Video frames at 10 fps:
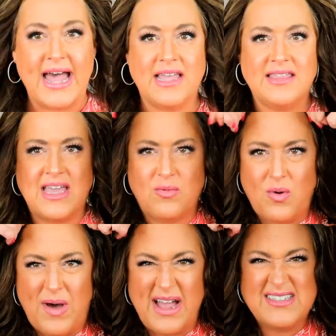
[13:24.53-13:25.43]
at it and think,
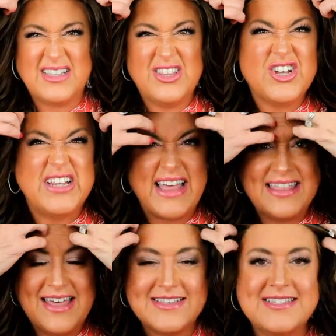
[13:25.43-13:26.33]
well, why does it look
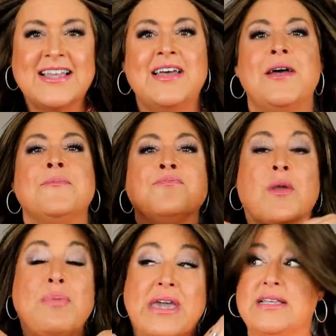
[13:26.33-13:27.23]
like this?
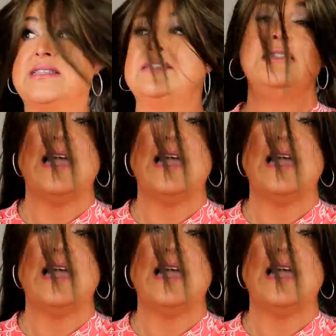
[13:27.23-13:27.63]
Because